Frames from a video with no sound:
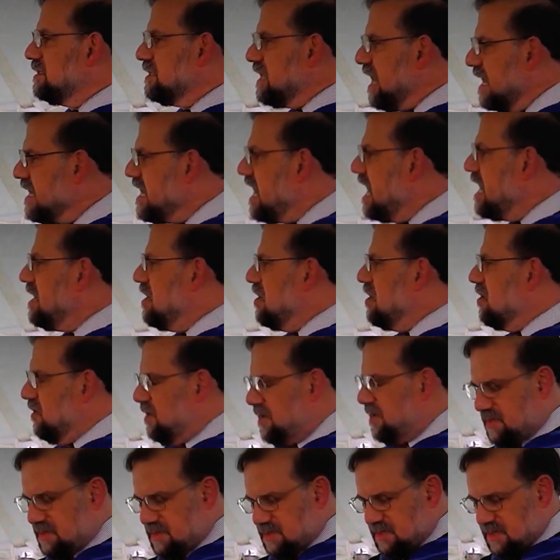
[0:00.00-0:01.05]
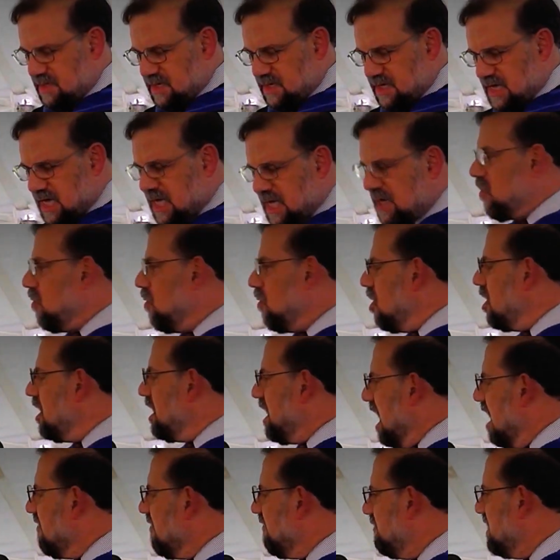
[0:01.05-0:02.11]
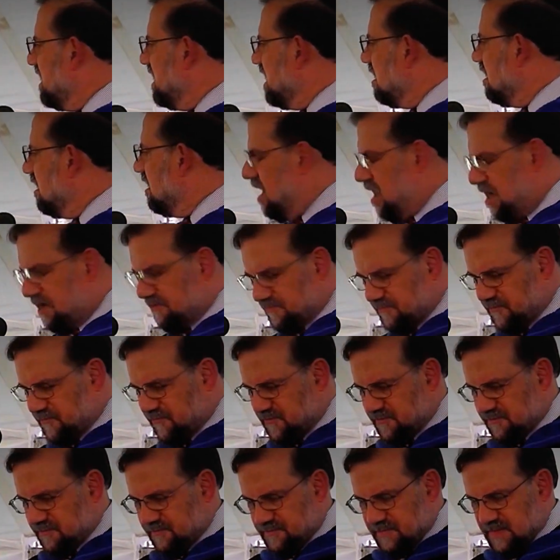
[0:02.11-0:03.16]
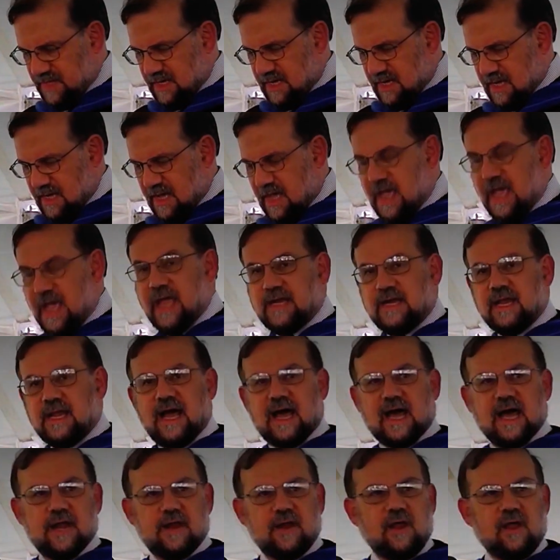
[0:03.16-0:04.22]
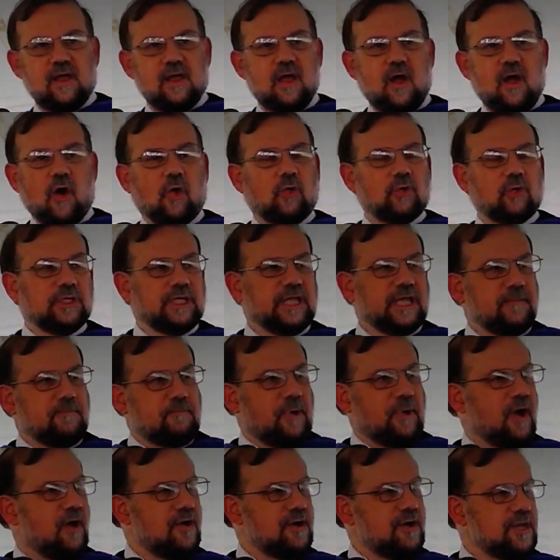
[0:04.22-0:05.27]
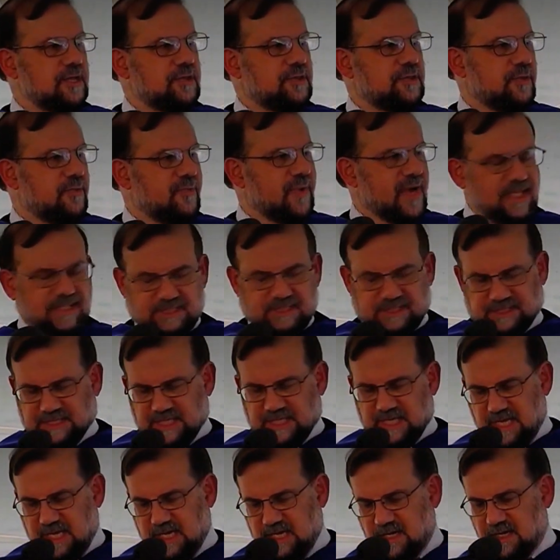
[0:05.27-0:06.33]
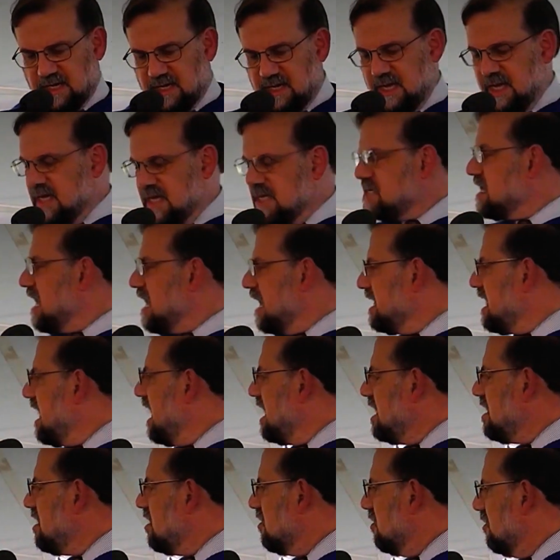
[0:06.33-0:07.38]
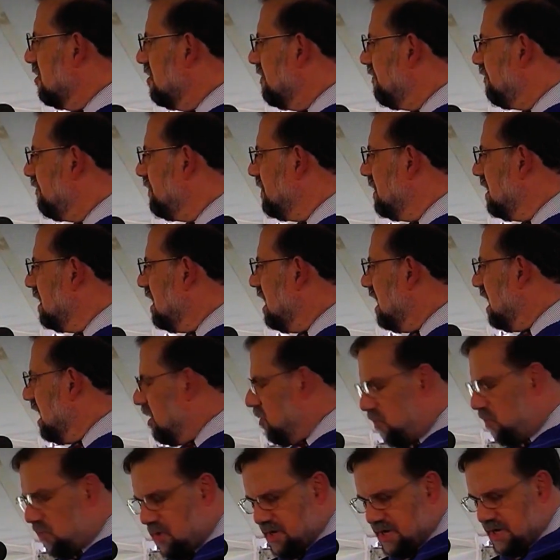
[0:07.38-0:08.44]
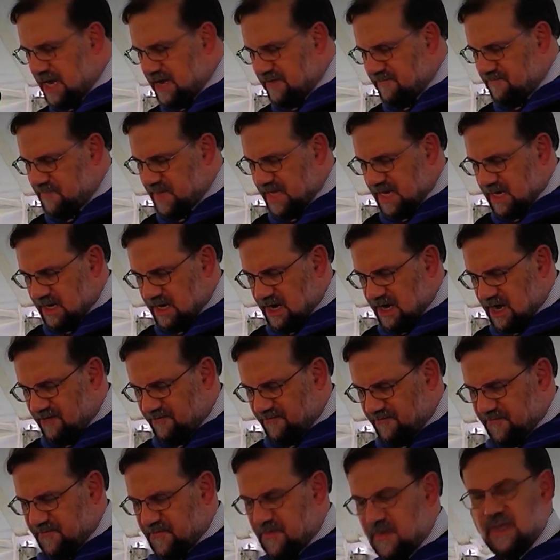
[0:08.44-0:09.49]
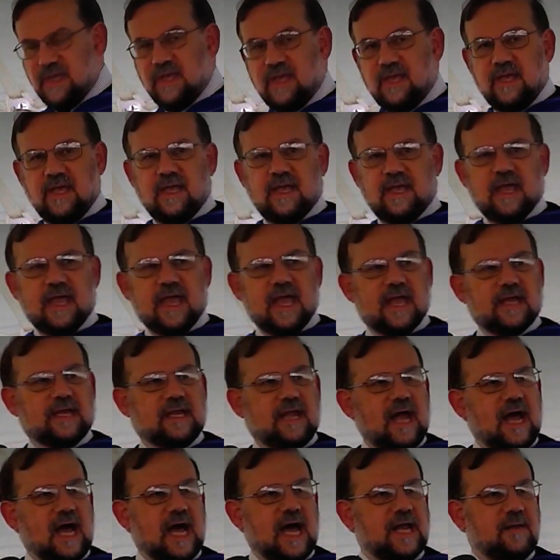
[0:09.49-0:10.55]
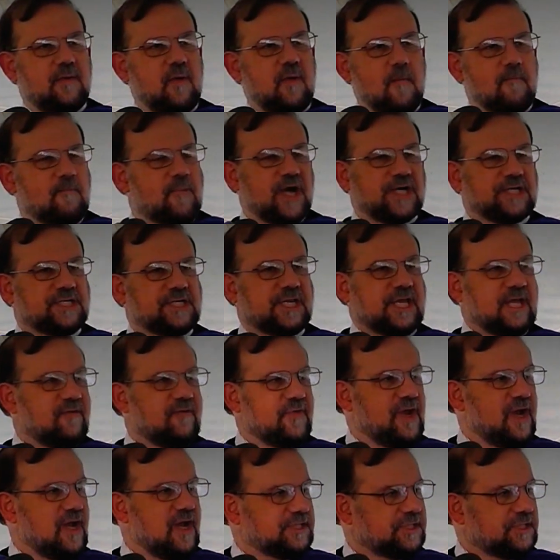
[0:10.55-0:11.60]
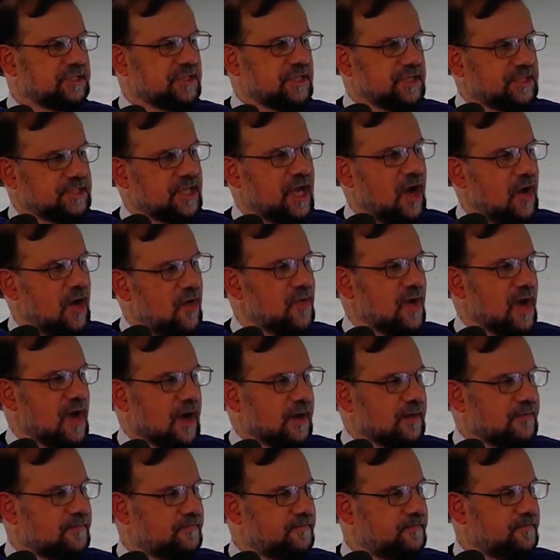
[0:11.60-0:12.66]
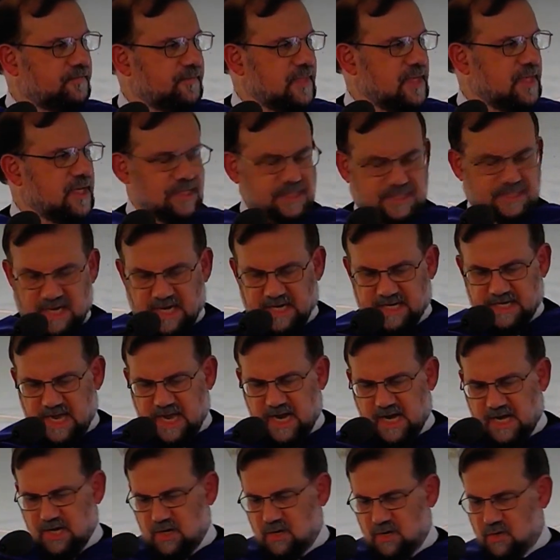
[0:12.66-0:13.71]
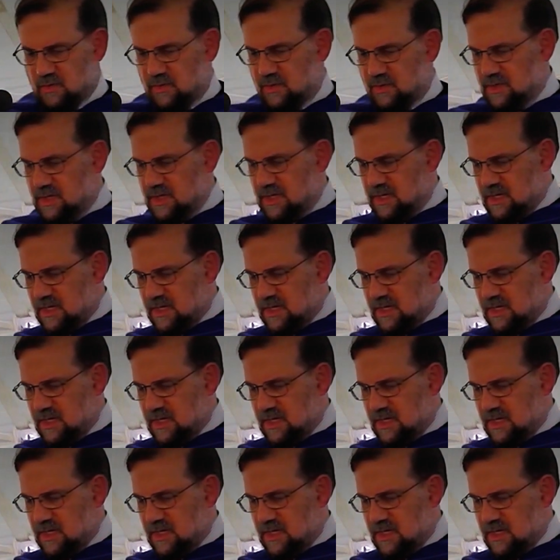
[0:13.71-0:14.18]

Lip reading: Dayenu, it would have been enough. Had God only parted the Red Sea, Dayenu, it would have been enough. Had God but given us the Torah, Dayenu,